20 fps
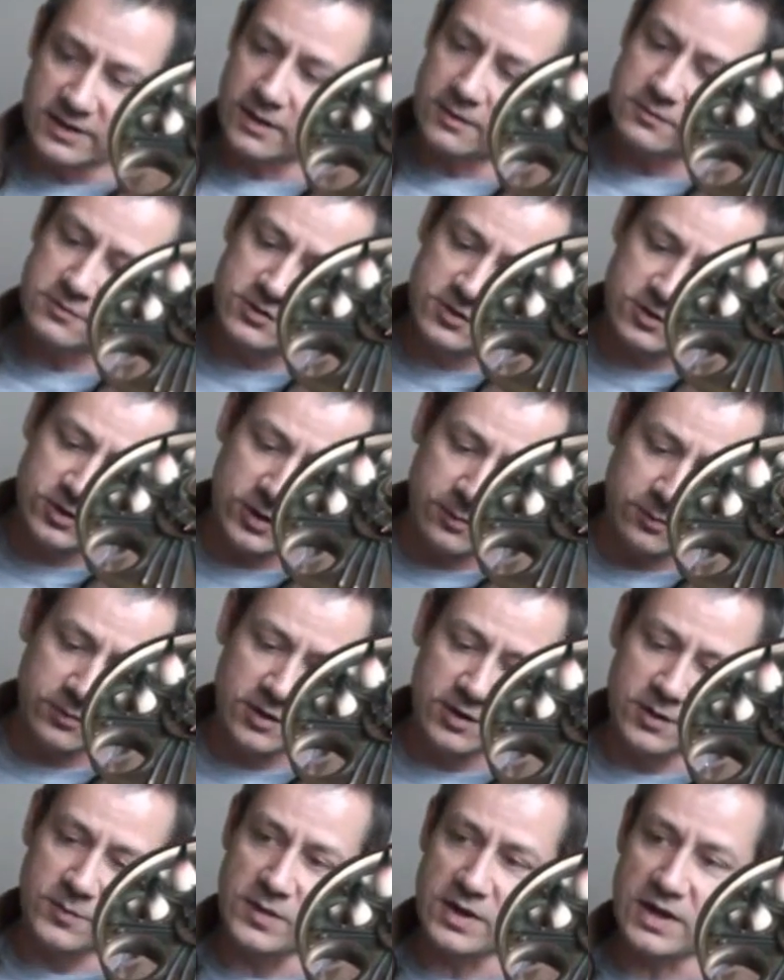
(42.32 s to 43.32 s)
don't ship
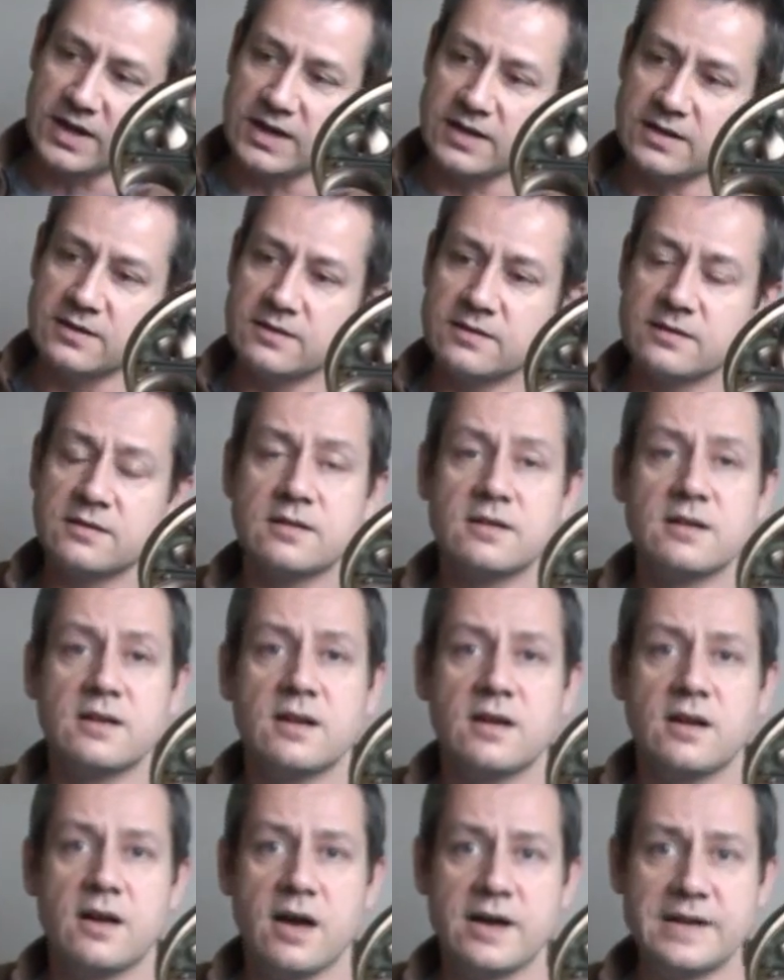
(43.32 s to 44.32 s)
them in
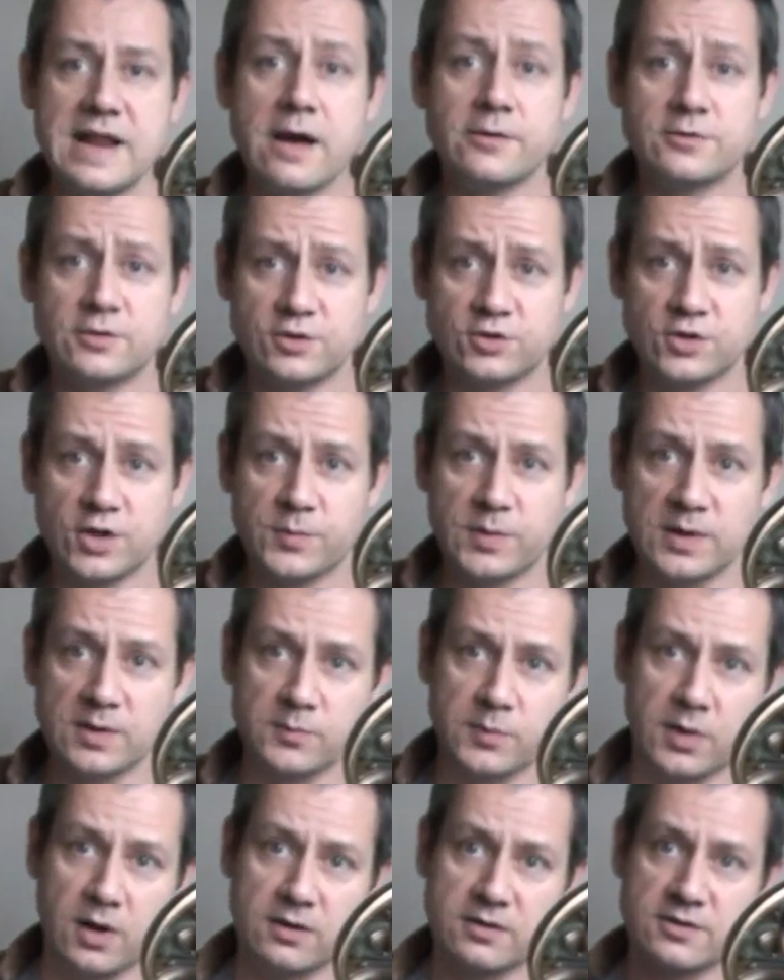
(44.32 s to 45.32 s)
an outer
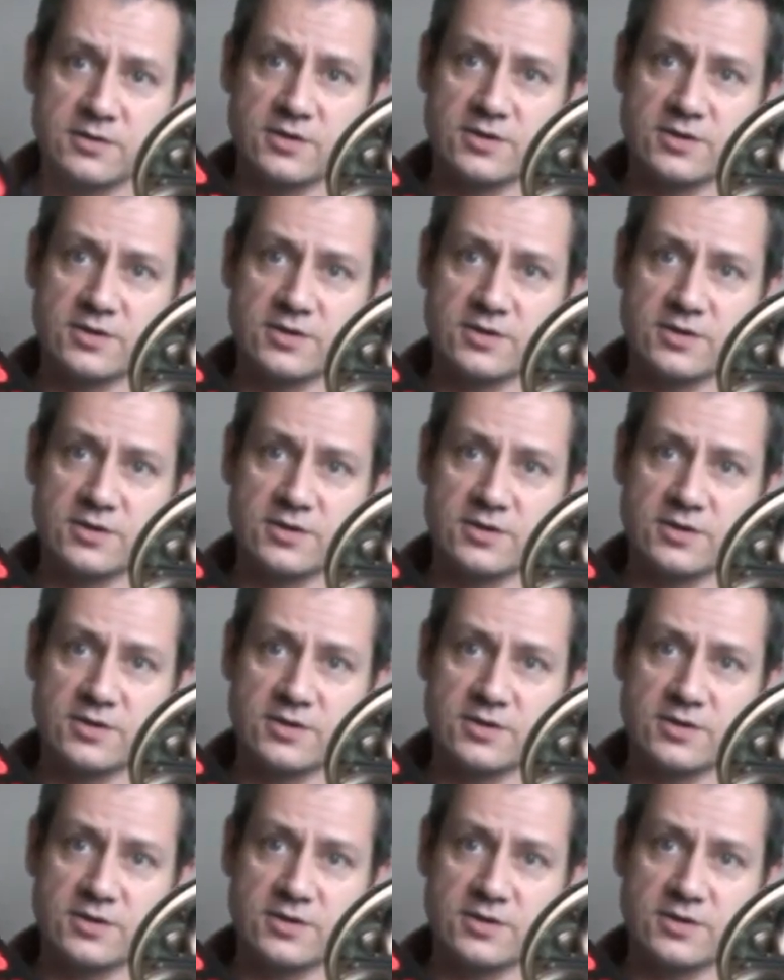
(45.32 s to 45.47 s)
shipping box,